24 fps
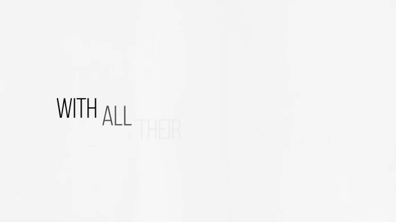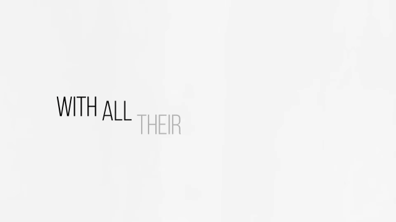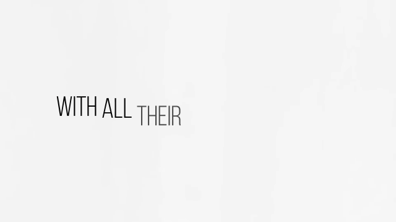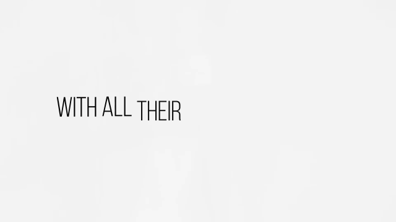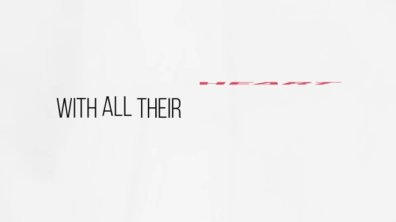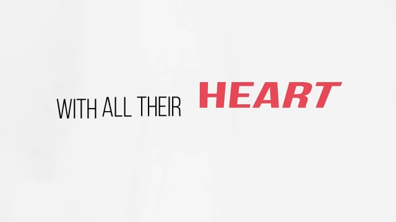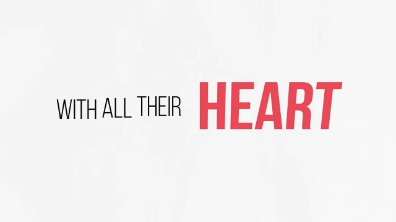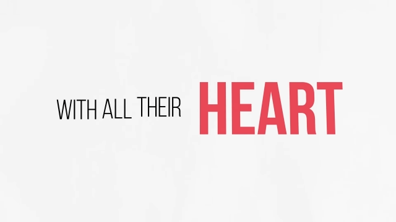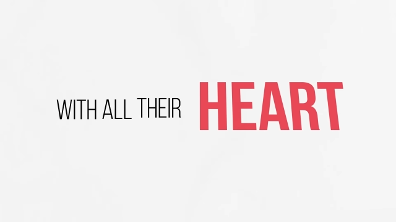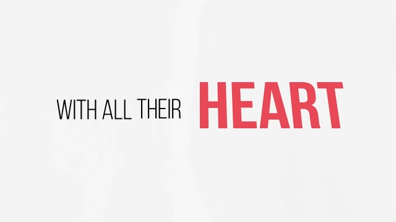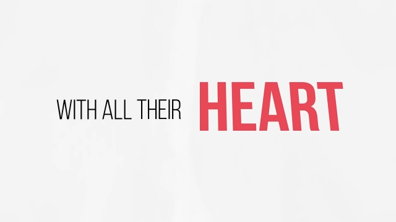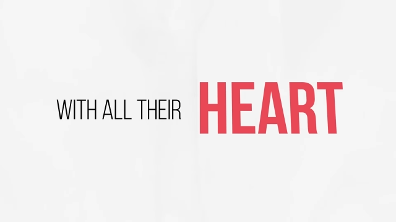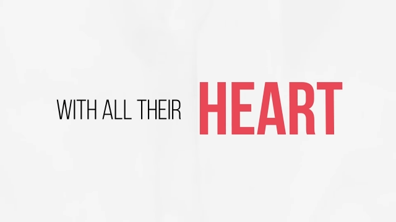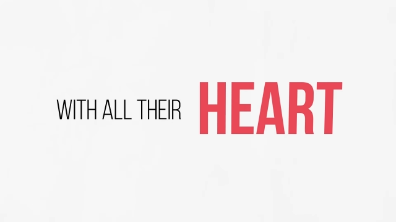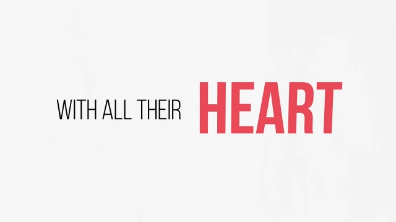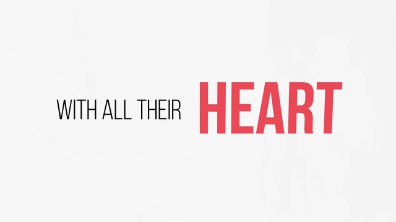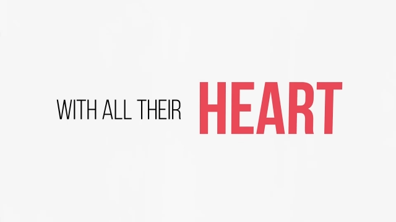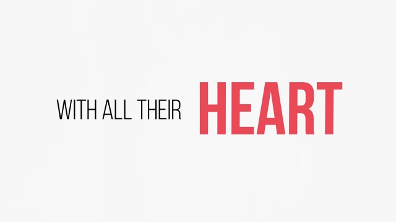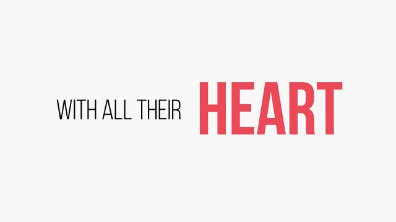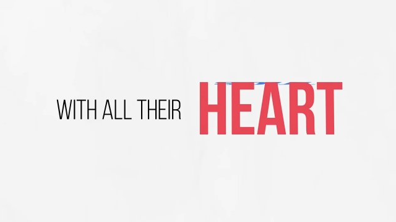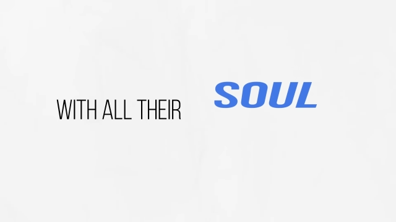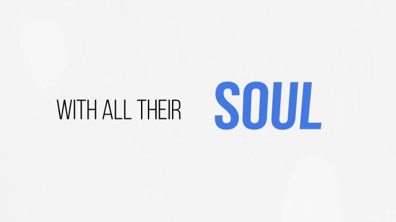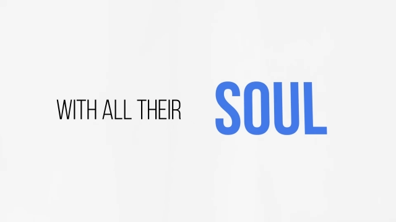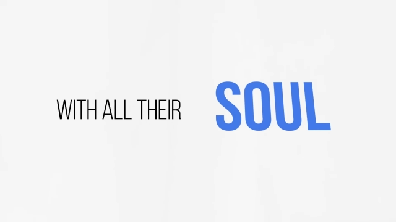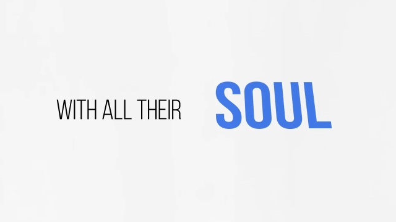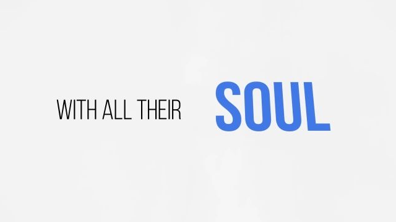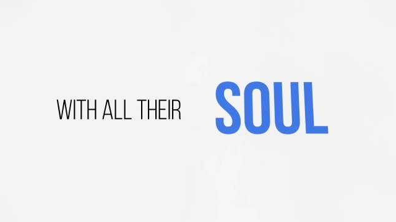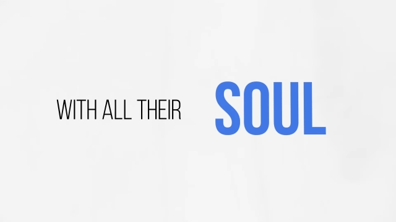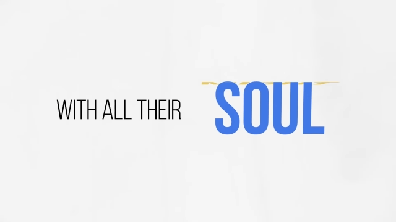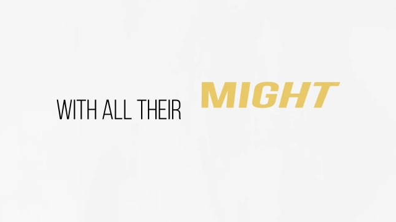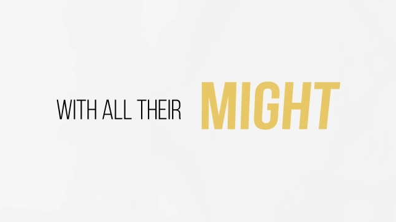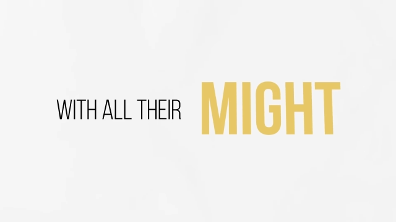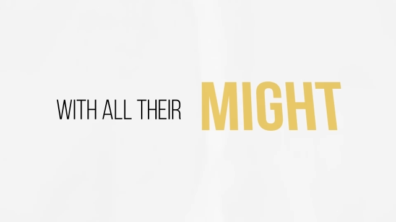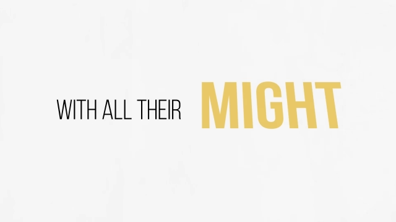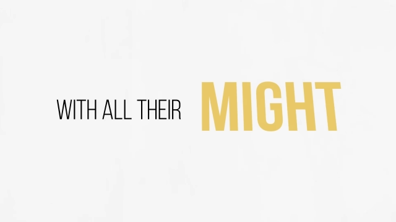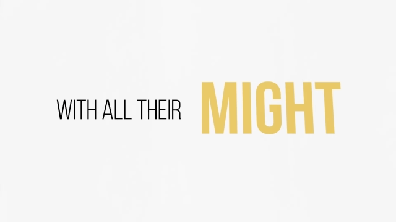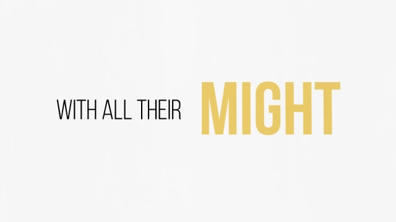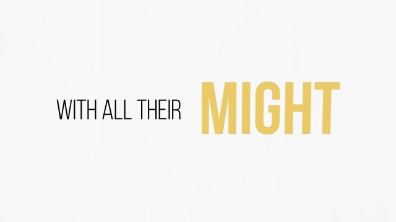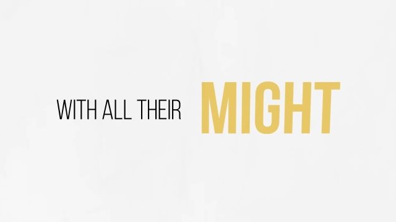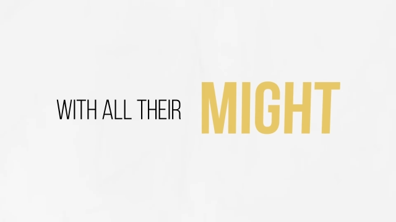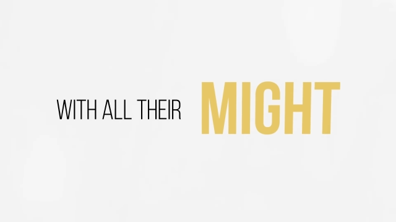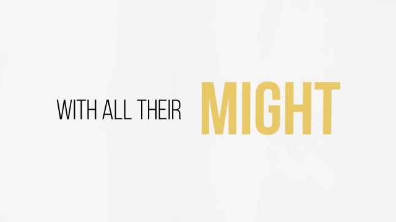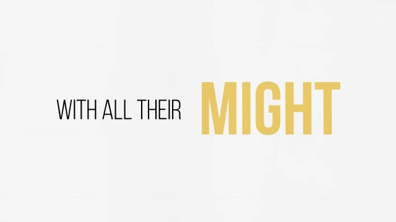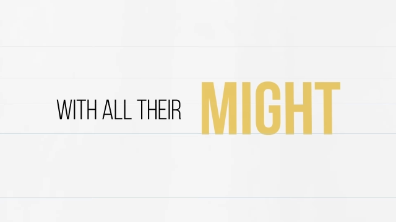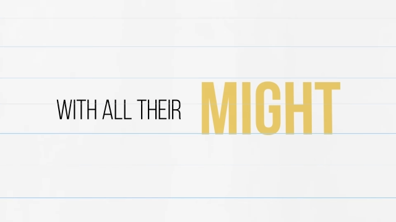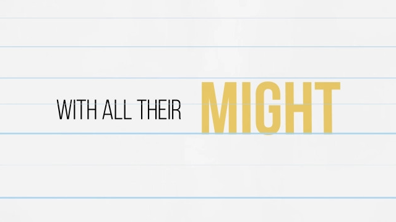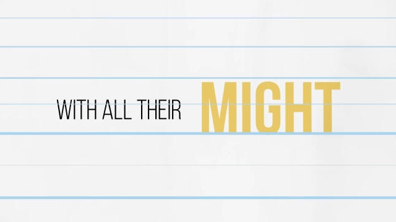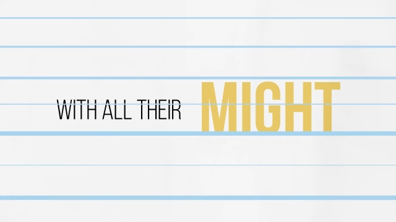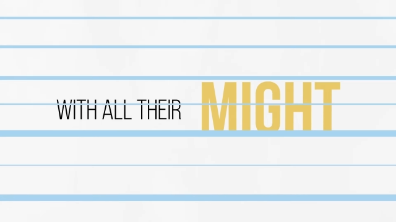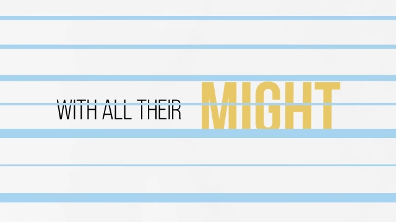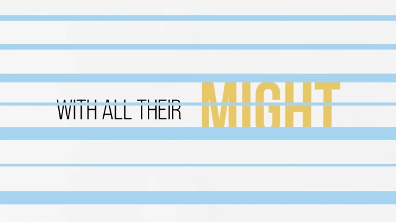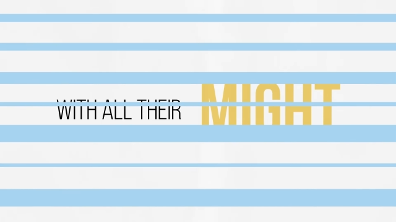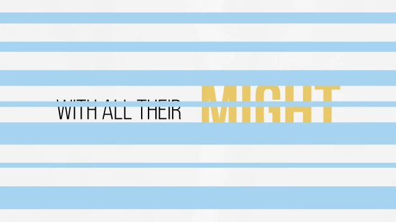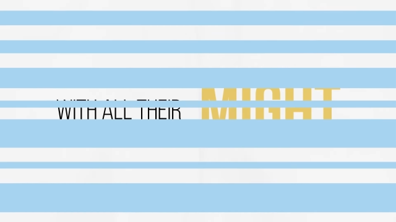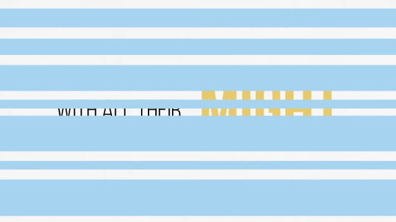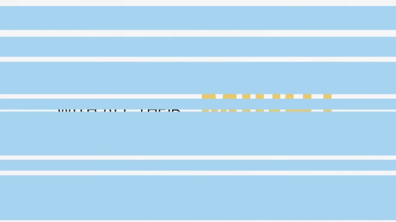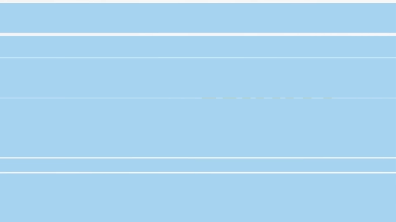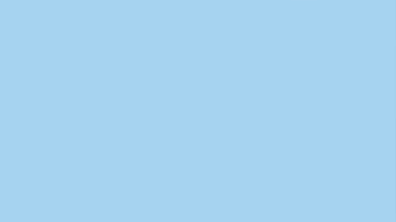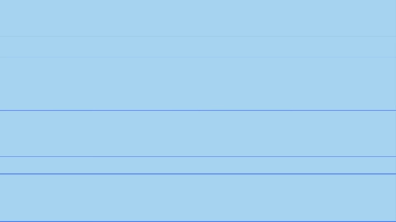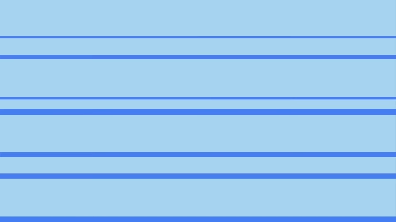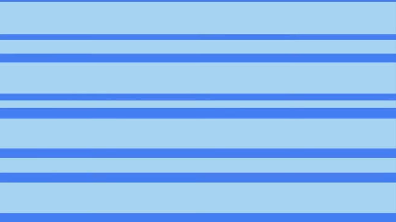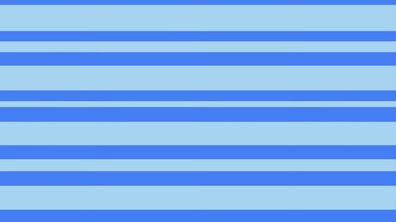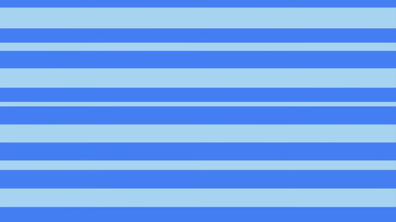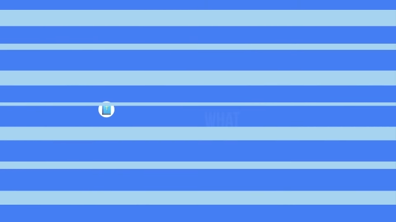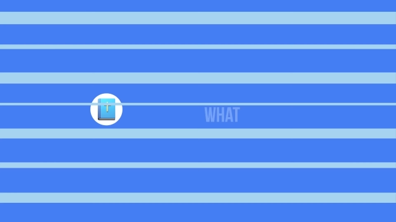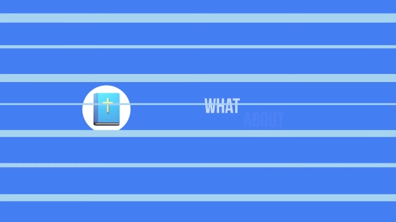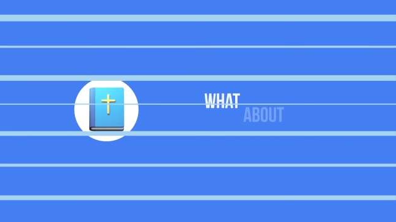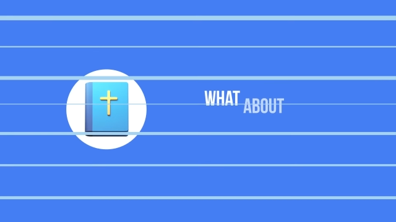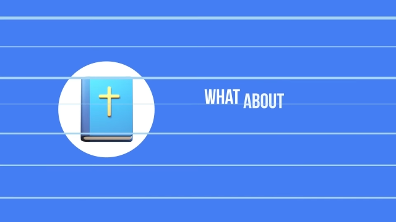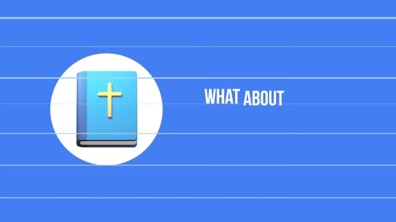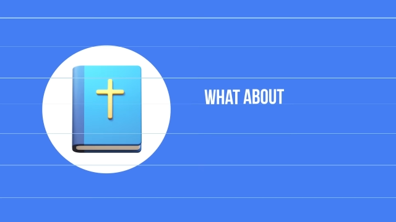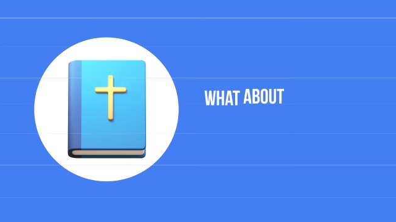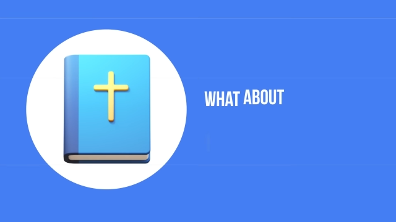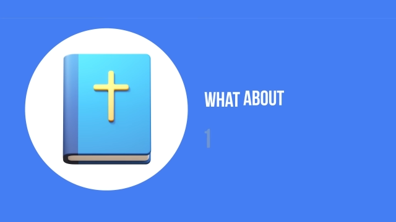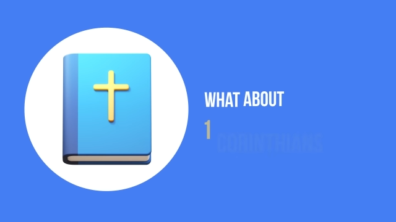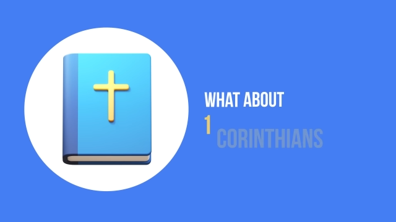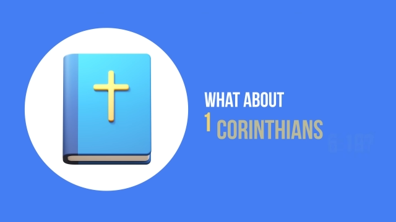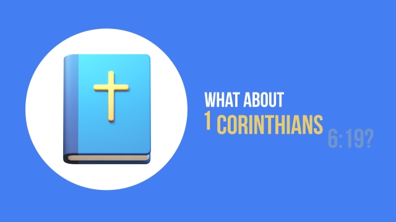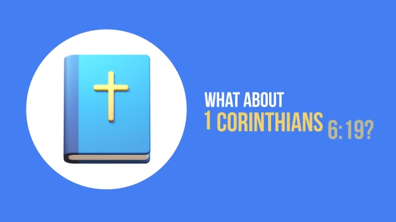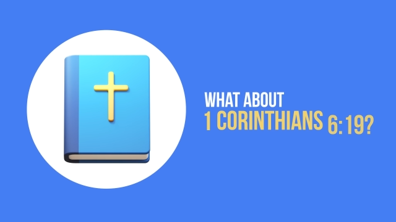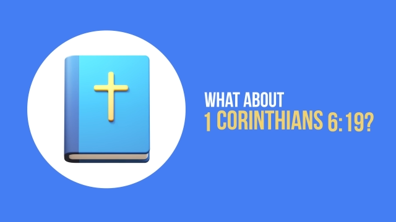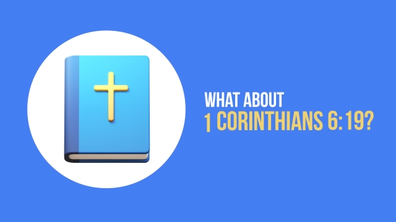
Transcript: No face is visible, so there are no lips to read.